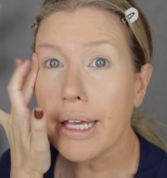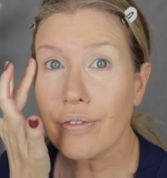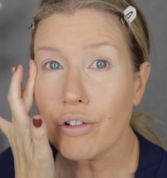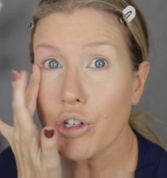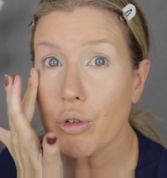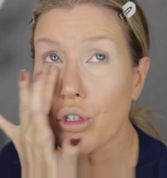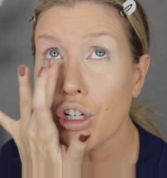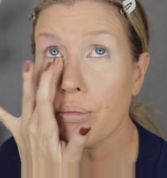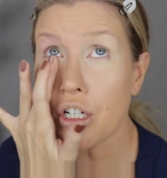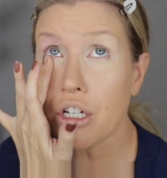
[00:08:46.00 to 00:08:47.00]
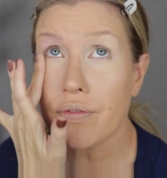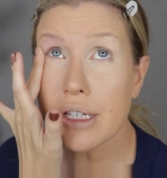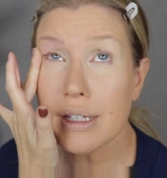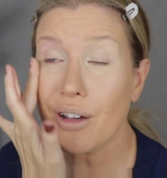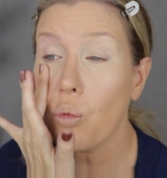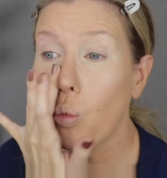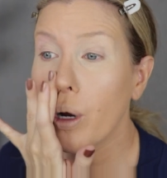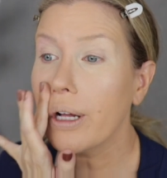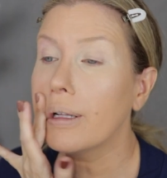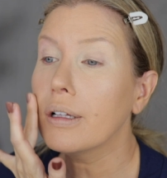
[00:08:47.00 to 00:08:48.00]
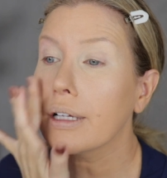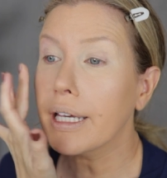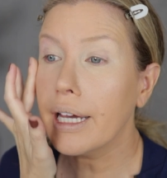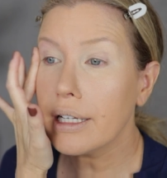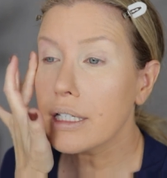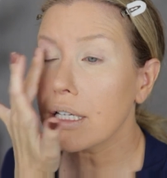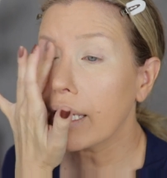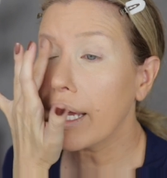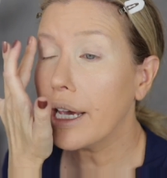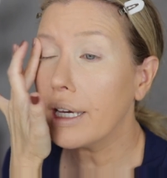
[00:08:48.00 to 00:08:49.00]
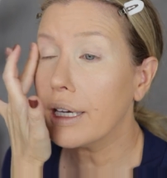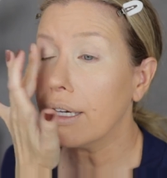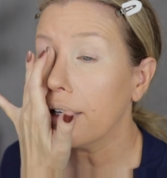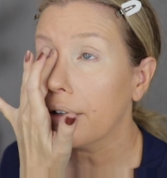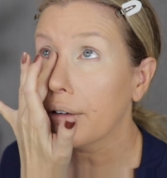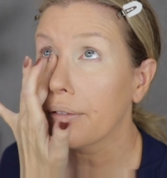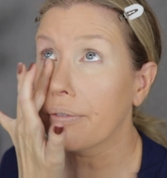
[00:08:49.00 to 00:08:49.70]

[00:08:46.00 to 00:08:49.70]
If you use too much of this, it will get cakey.